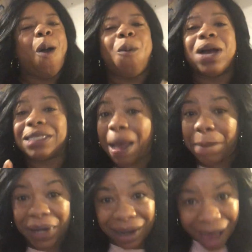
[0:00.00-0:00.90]
once I
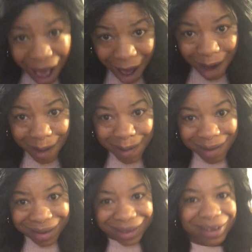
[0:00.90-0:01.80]
put
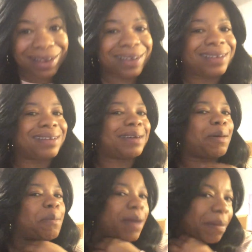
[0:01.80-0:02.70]
it
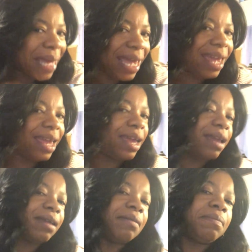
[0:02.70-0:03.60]
on, baby,